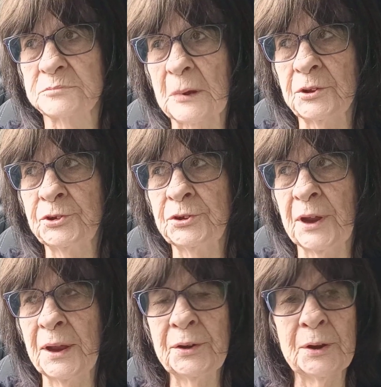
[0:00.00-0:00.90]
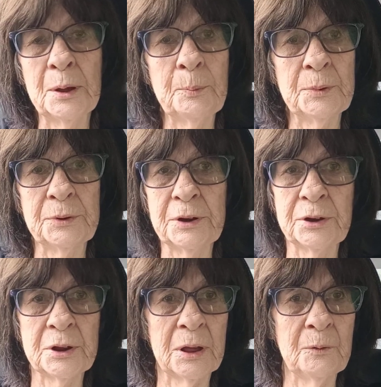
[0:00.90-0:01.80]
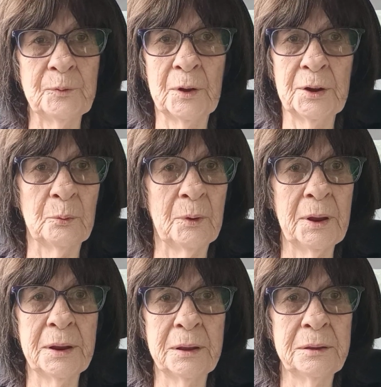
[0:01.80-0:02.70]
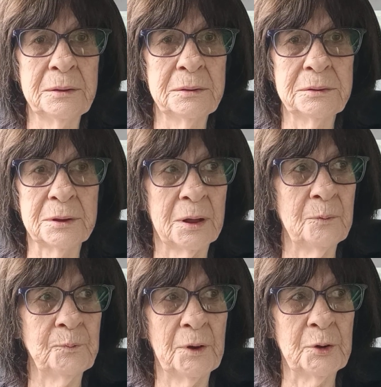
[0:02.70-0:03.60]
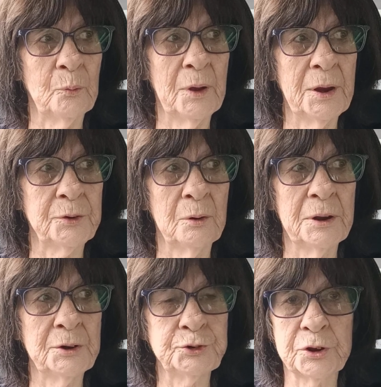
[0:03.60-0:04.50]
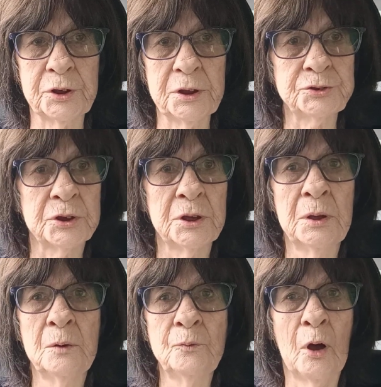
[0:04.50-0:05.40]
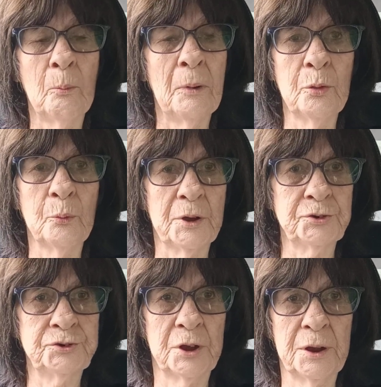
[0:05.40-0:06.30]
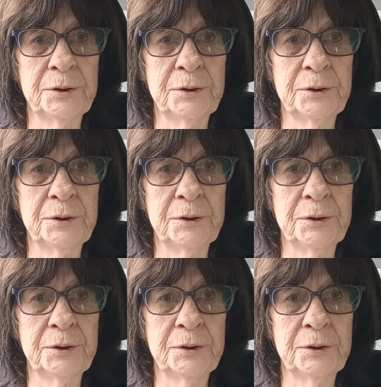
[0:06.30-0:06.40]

Stand up, and you got to find a way. You got to find a way. Don't let your kids fall by the wayside.